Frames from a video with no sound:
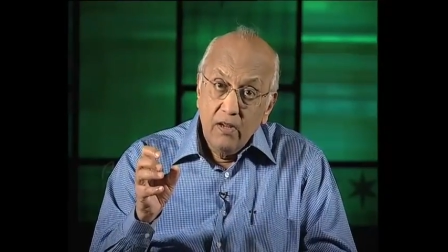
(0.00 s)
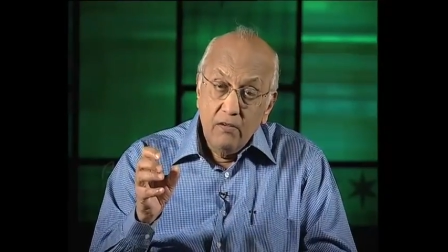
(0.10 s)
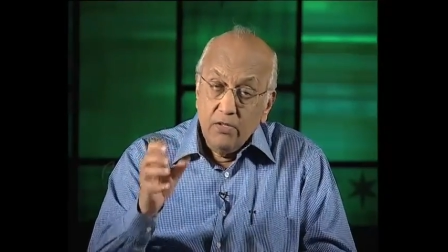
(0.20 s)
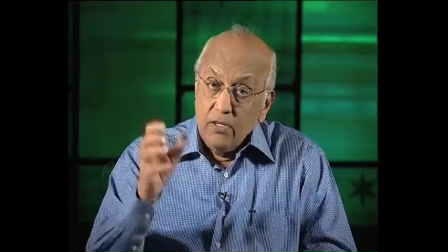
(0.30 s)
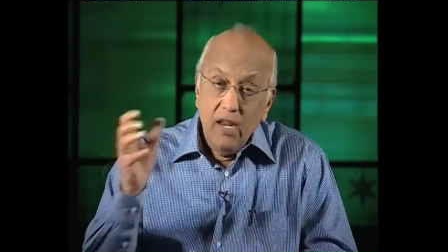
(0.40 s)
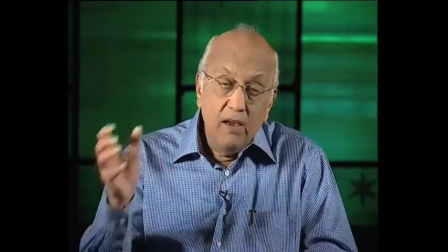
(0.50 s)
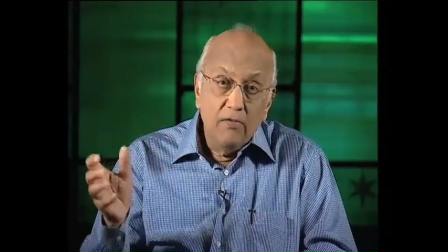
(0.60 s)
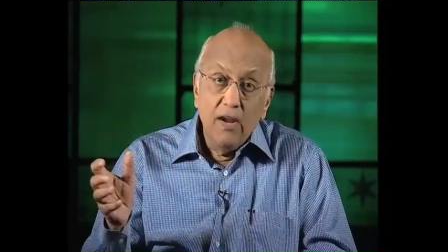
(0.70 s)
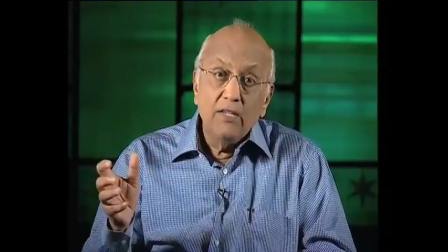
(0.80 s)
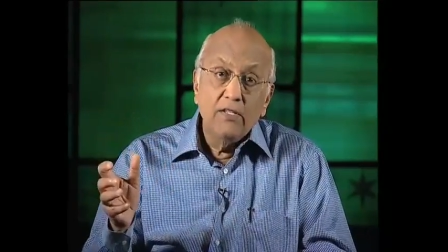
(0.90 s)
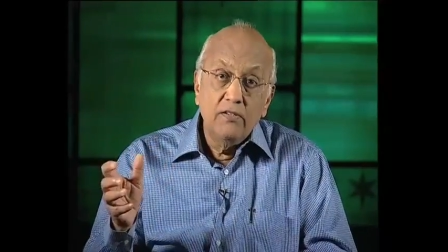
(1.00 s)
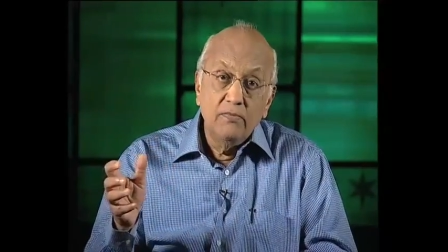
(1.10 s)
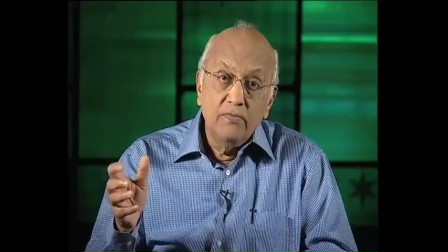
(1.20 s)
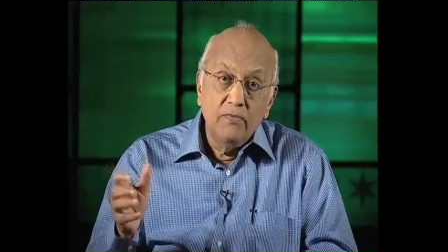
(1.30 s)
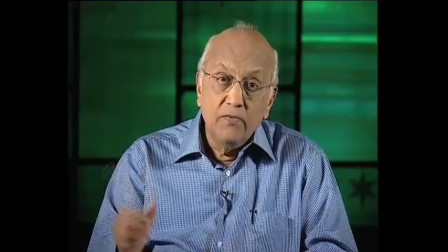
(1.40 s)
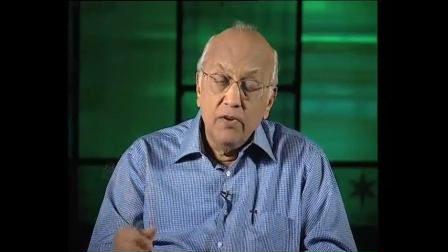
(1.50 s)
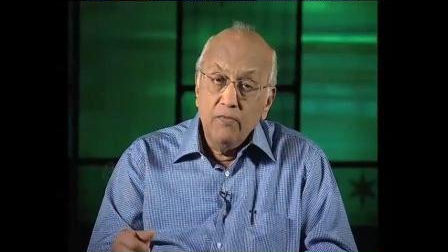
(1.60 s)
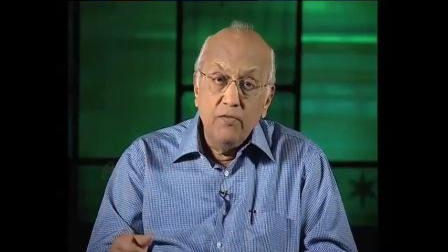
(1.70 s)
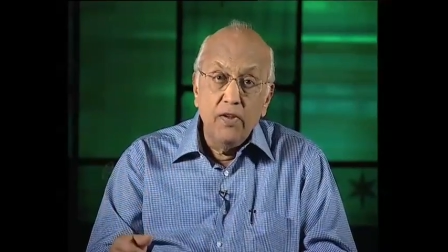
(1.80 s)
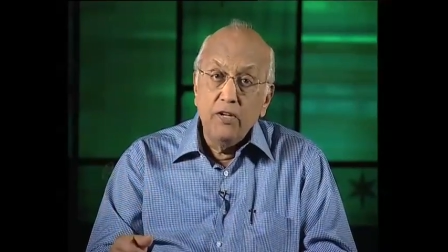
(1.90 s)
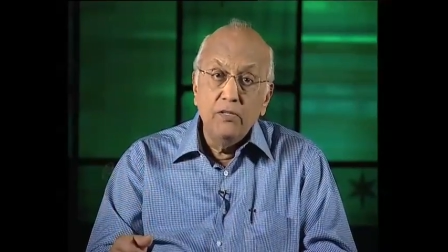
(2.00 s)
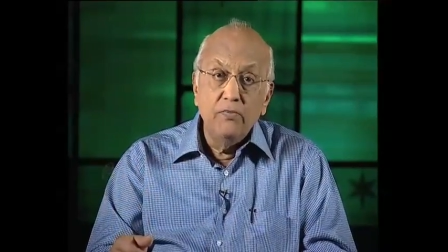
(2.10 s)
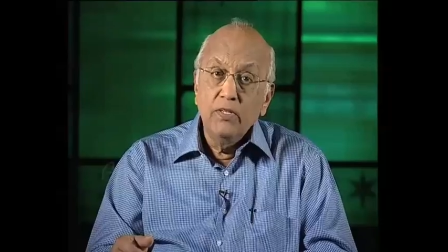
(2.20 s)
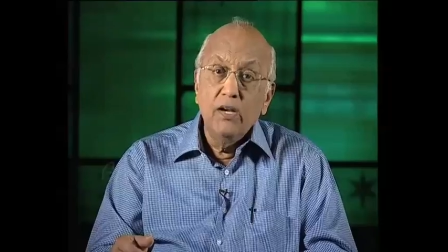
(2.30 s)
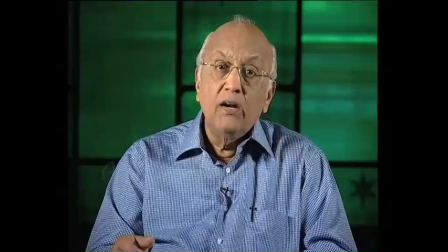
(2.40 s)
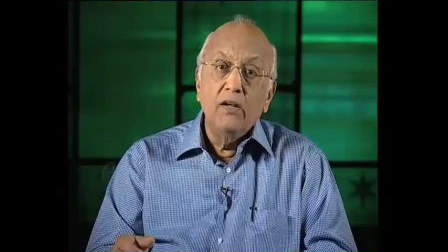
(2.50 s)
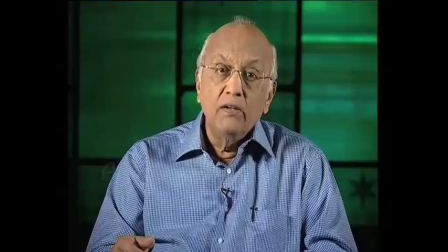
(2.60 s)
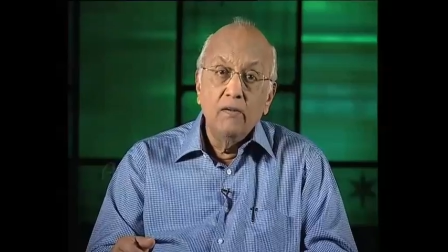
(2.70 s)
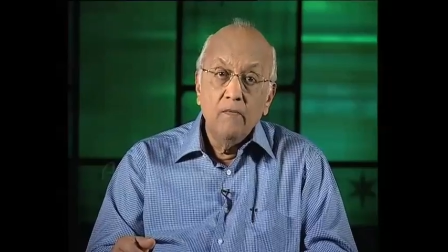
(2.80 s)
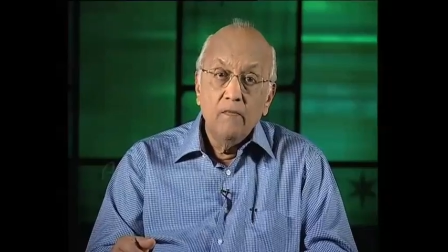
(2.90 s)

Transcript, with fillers: It was a day of rest to, for him to fellowship with God.